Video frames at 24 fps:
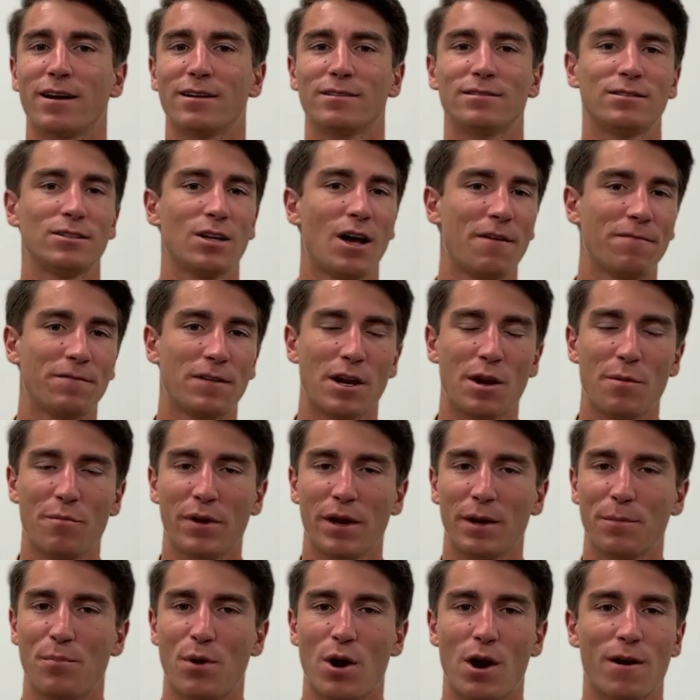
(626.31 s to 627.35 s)
It's often a
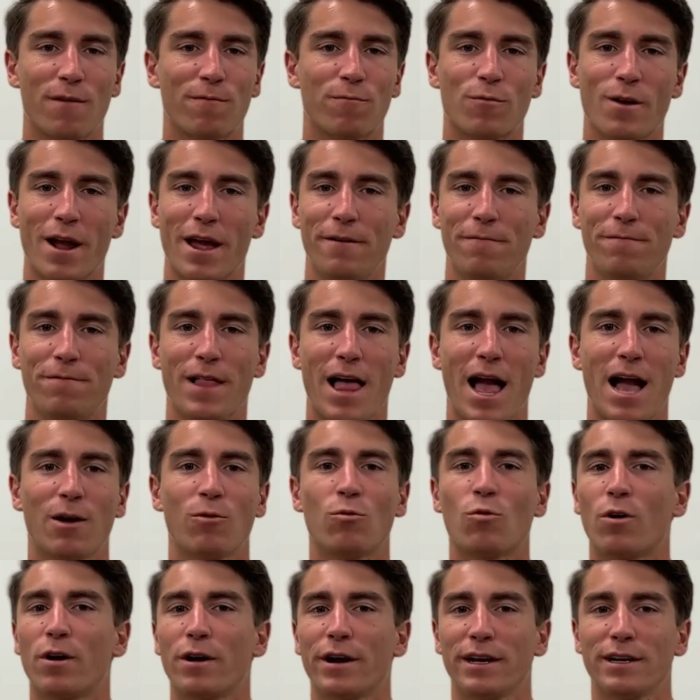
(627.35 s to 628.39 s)
big part of red flag
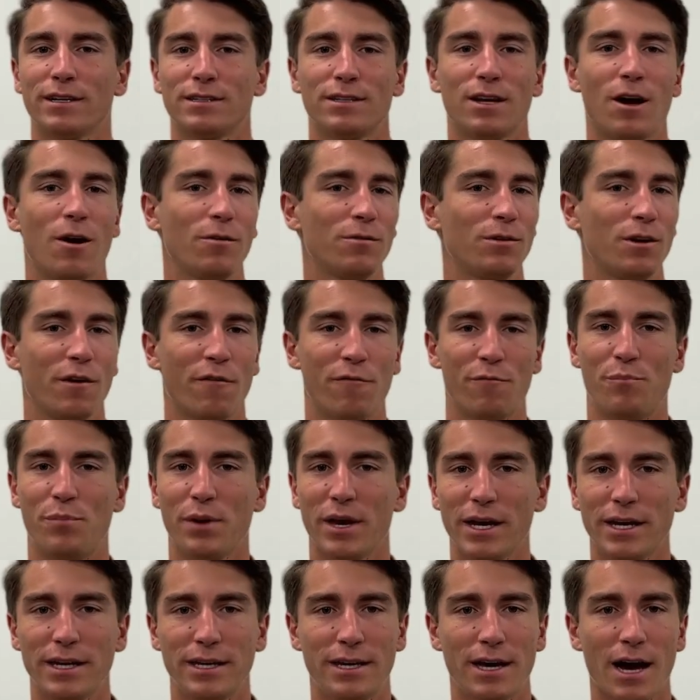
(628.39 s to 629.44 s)
warnings. Oh, you have
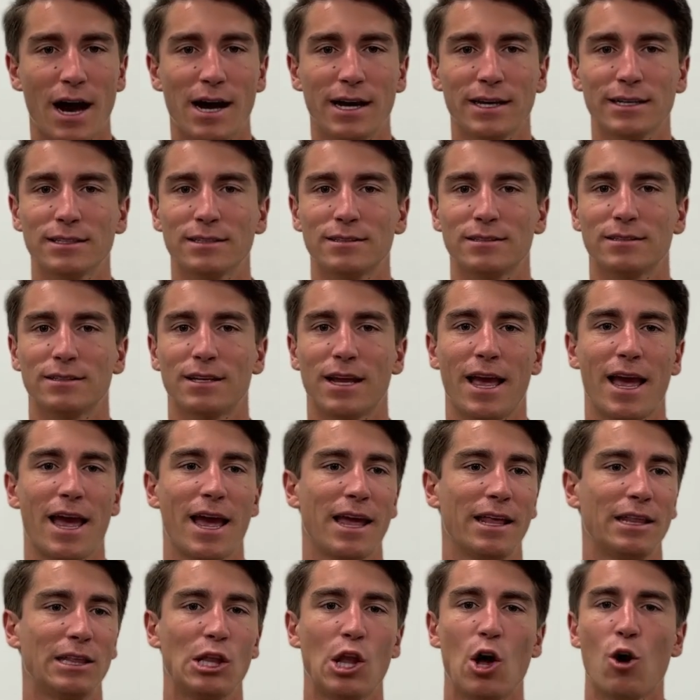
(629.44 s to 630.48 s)
big gusts
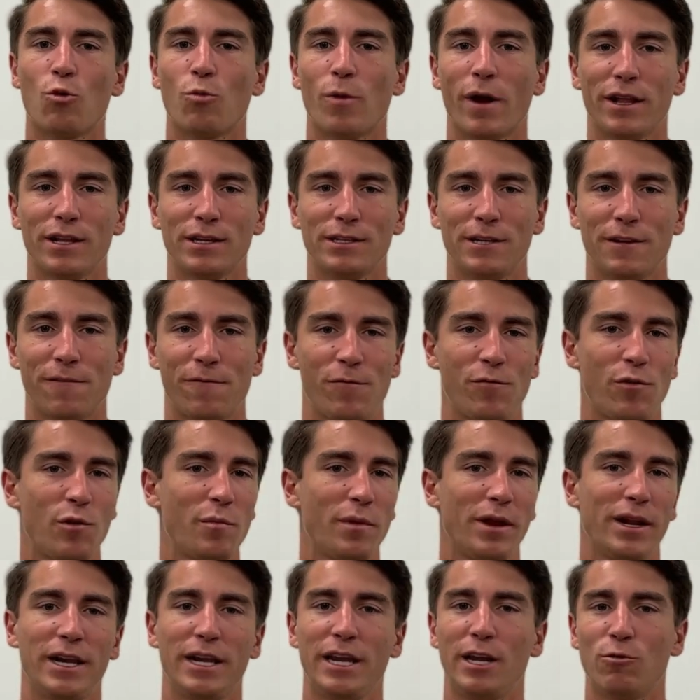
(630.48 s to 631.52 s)
and low relative
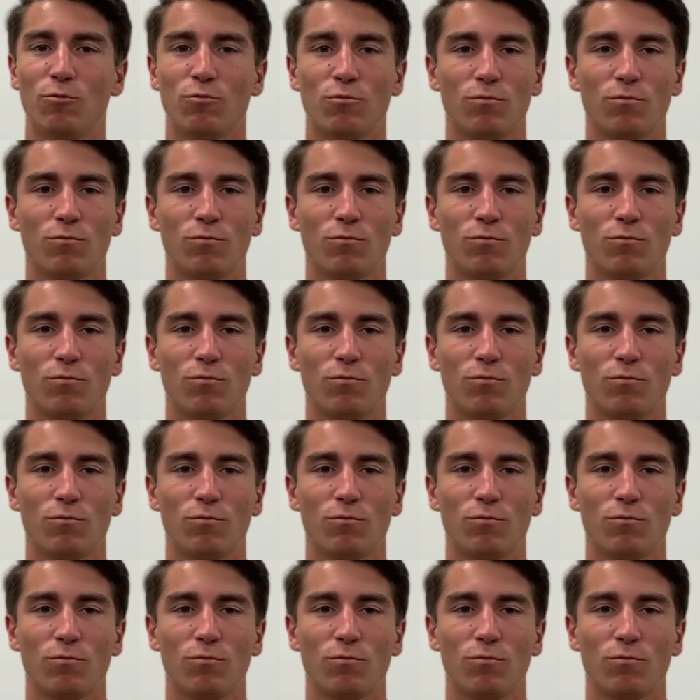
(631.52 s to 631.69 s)
humidity,